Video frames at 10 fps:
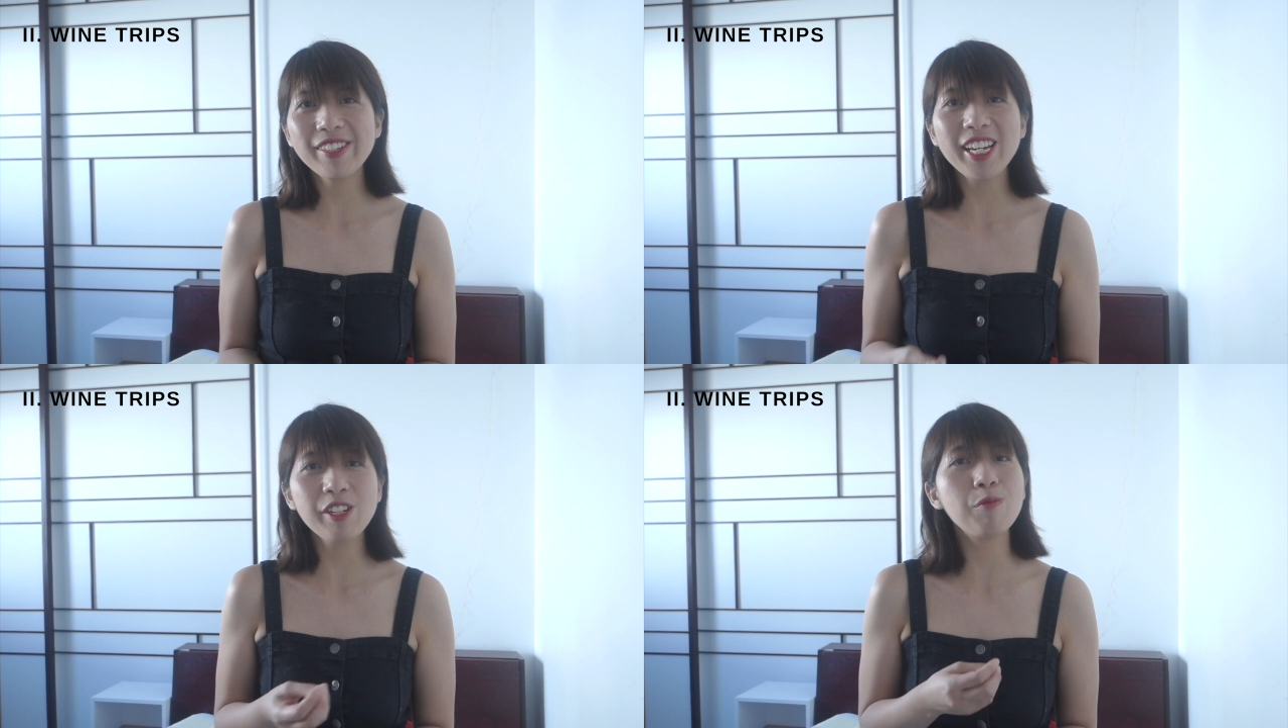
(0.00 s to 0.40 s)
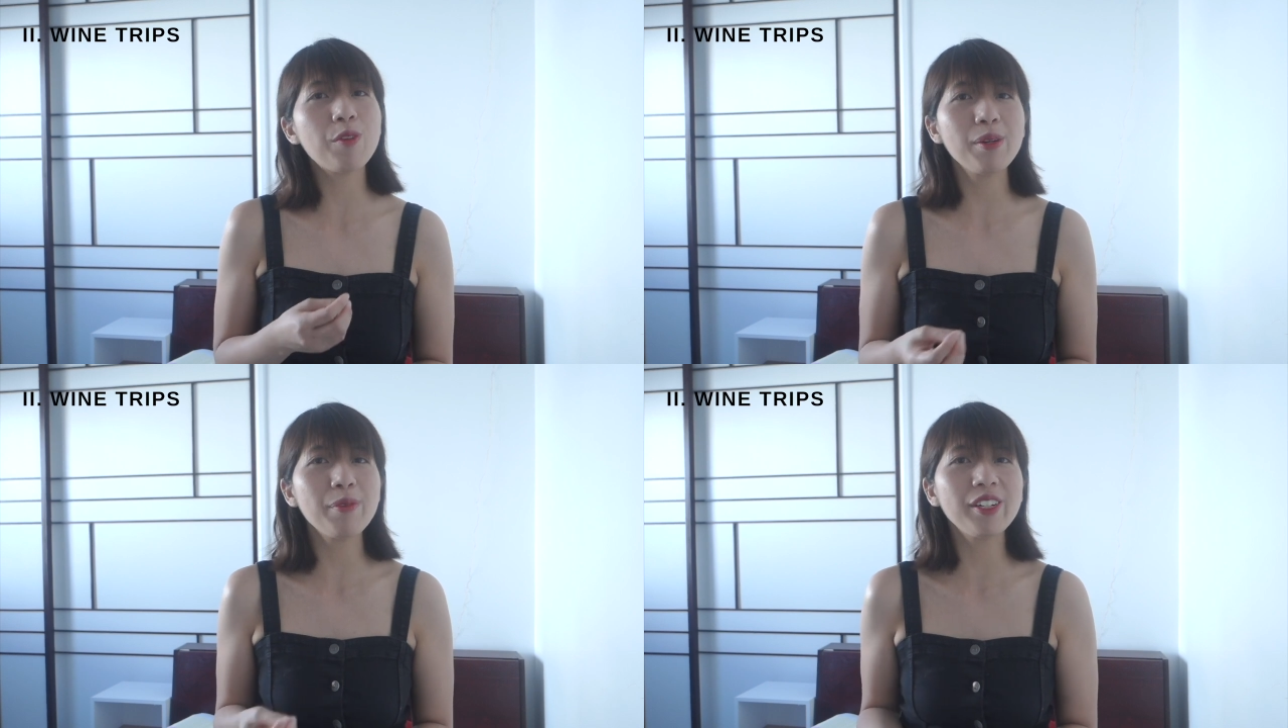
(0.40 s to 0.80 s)
each
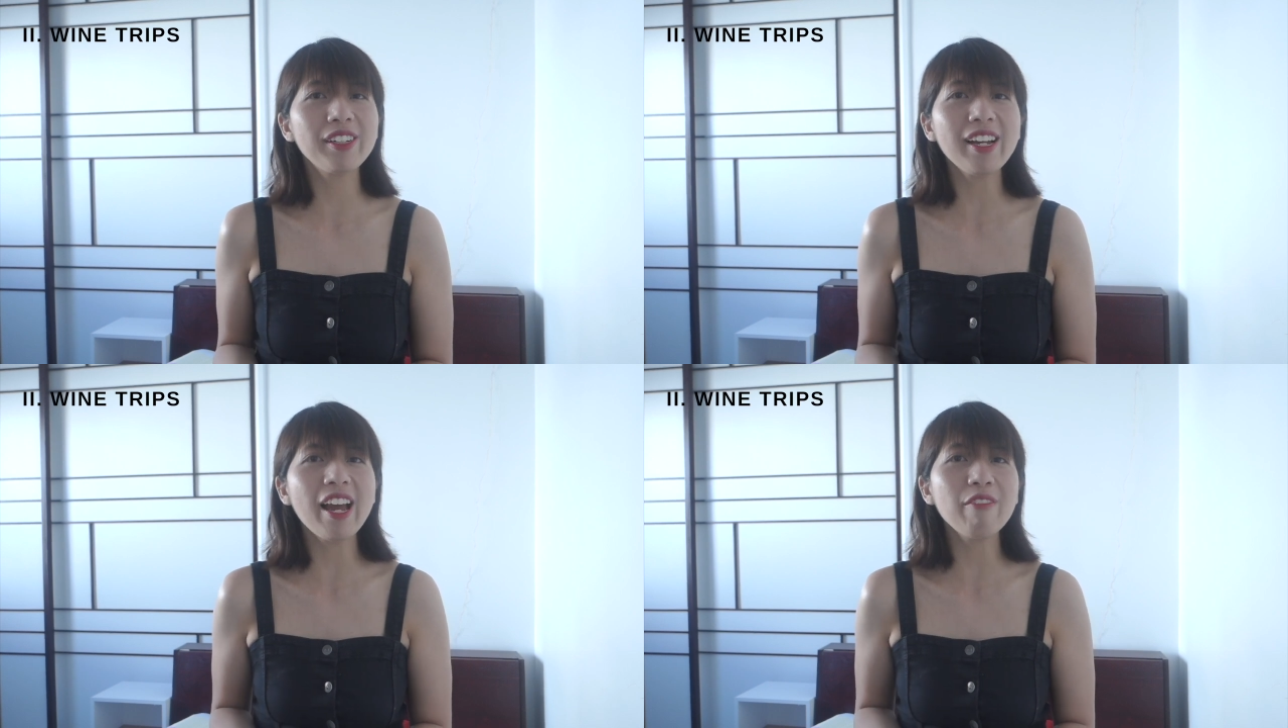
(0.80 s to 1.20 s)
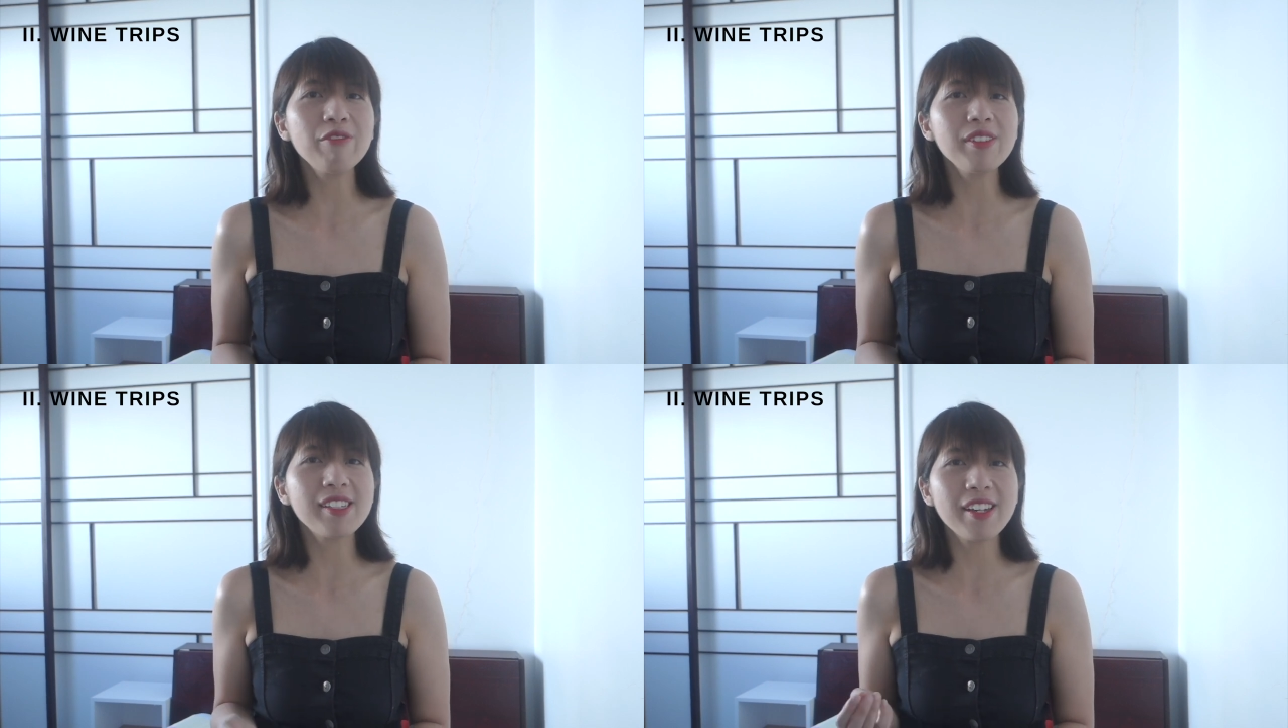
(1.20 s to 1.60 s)
winemaker has
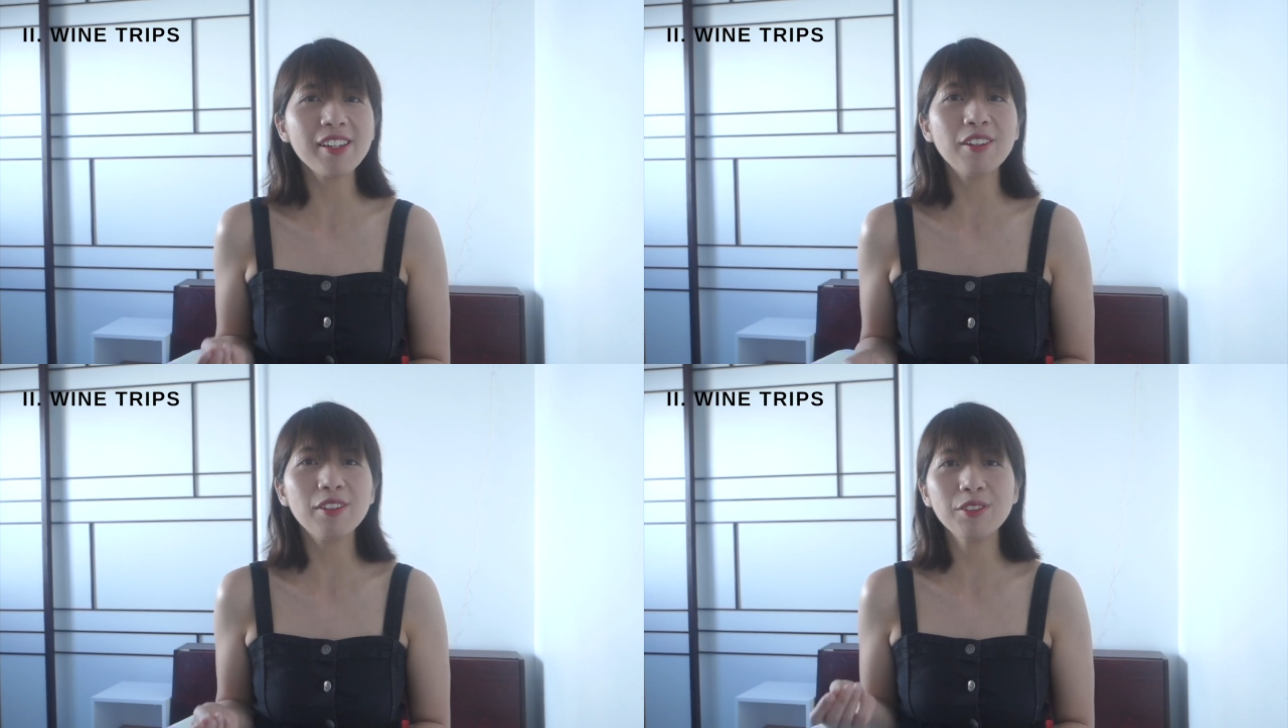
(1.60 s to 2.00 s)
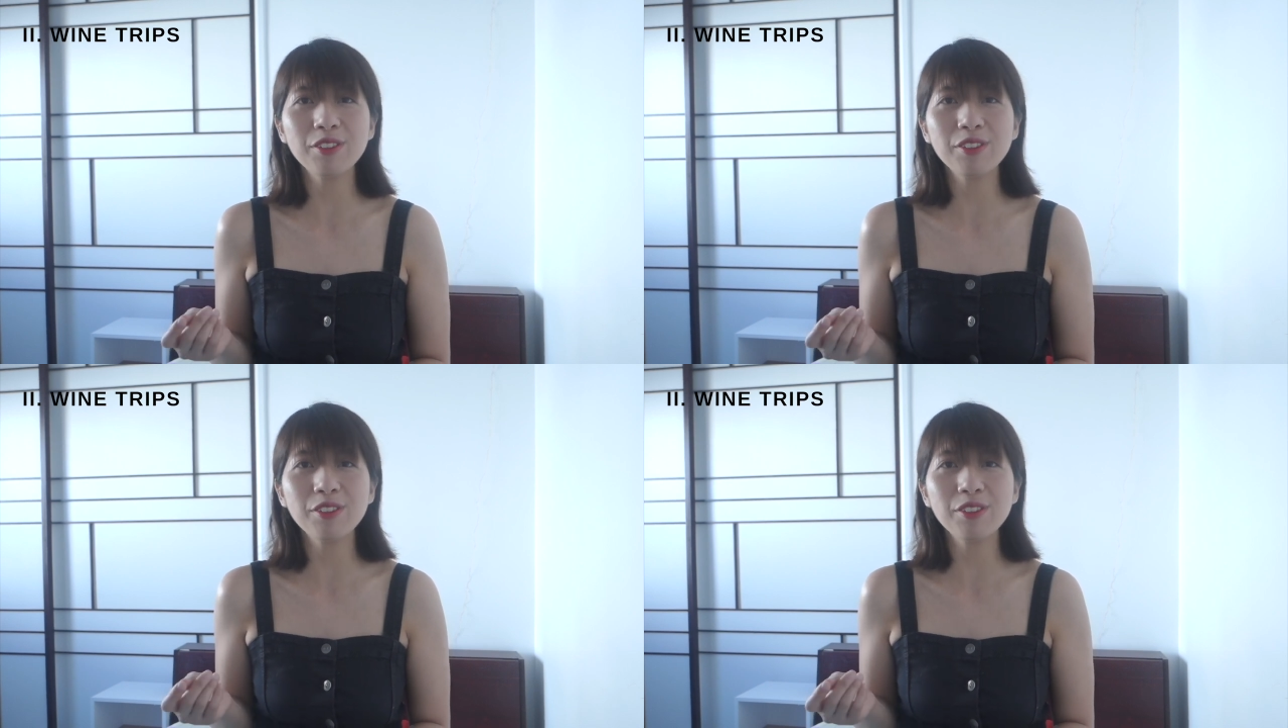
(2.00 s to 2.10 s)
a single,